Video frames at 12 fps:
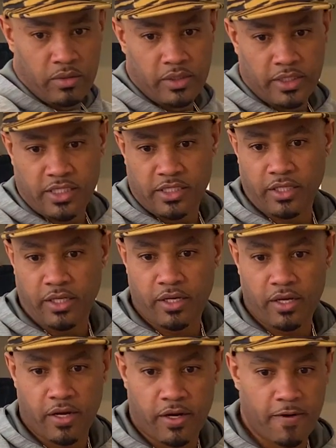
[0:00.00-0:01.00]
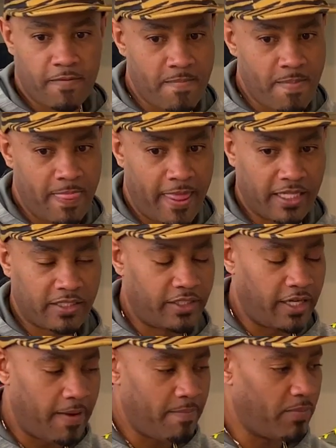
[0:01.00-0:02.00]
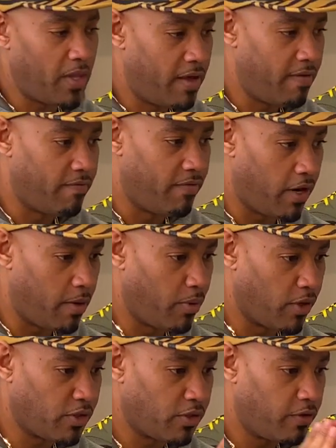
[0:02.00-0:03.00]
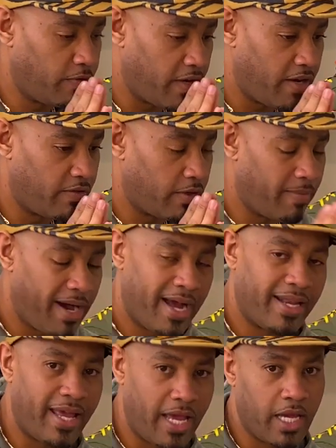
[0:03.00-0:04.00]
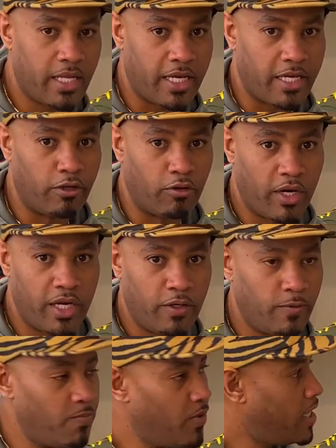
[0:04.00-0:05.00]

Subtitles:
Let's see here. Next up, very personal favorite of mine and a grail.